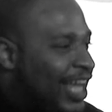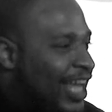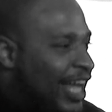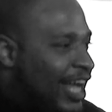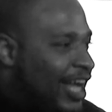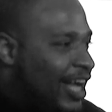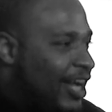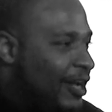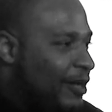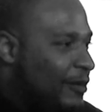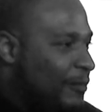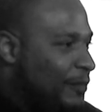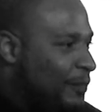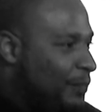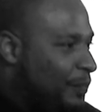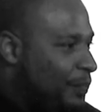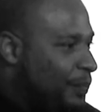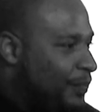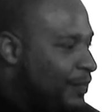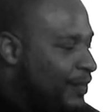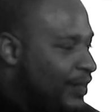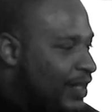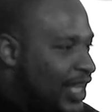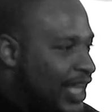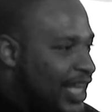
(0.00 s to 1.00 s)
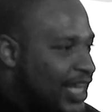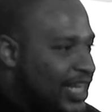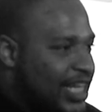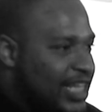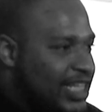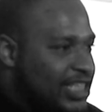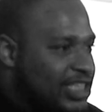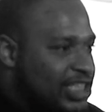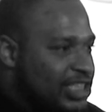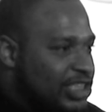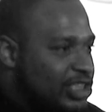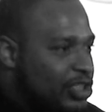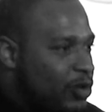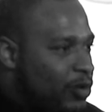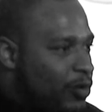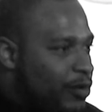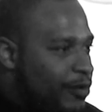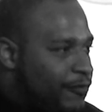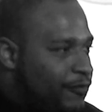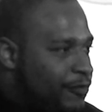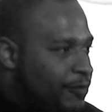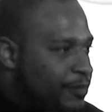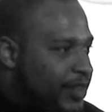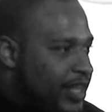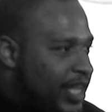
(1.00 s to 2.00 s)
And then just
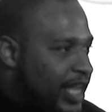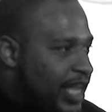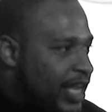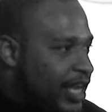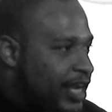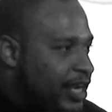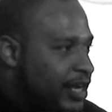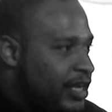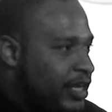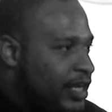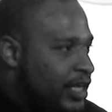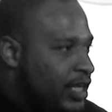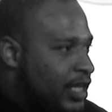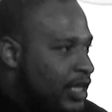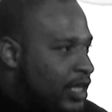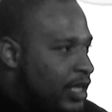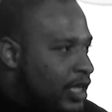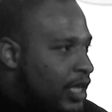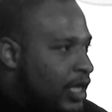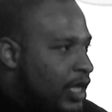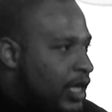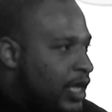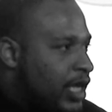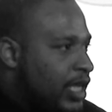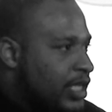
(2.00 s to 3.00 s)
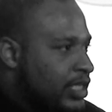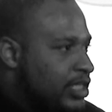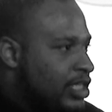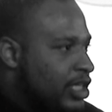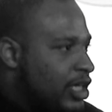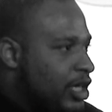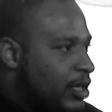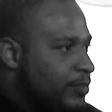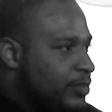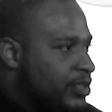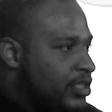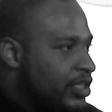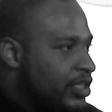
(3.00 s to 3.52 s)
going from there in terms